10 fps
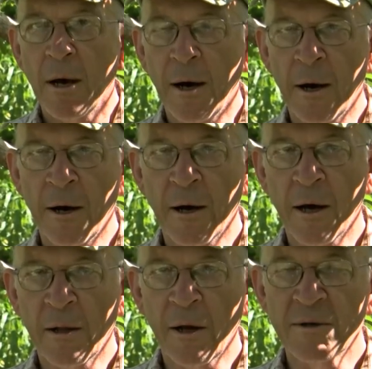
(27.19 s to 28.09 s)
uh,
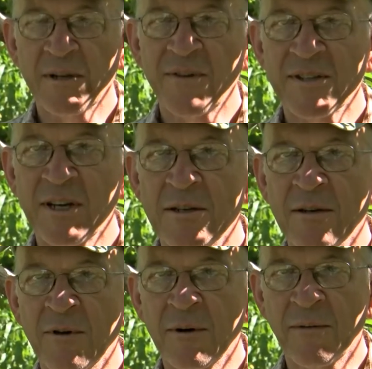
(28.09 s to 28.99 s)
a large infestation
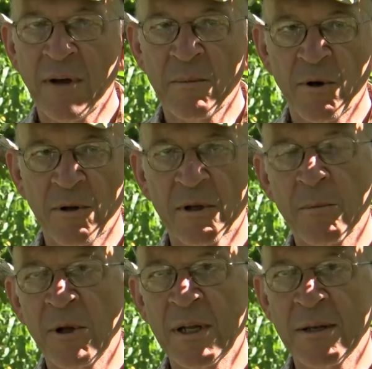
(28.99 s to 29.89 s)
of OFM will
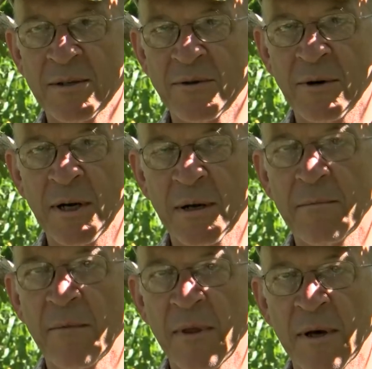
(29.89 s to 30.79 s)
completely destroy
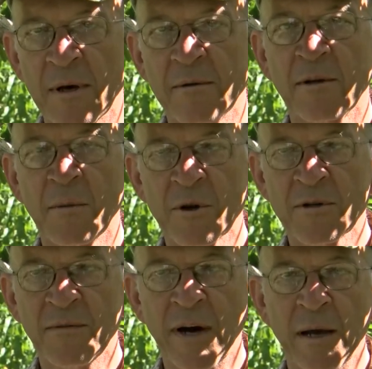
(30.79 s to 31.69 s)
the
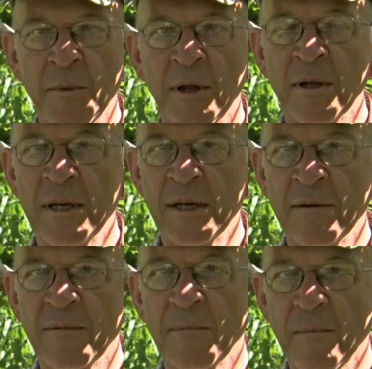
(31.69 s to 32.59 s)
commercial viability
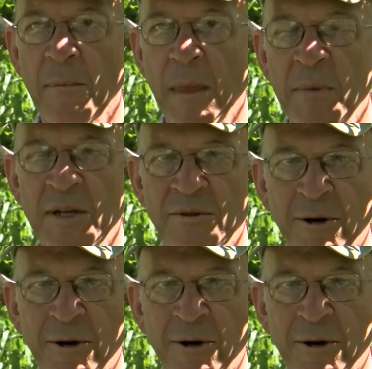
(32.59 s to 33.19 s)
of peach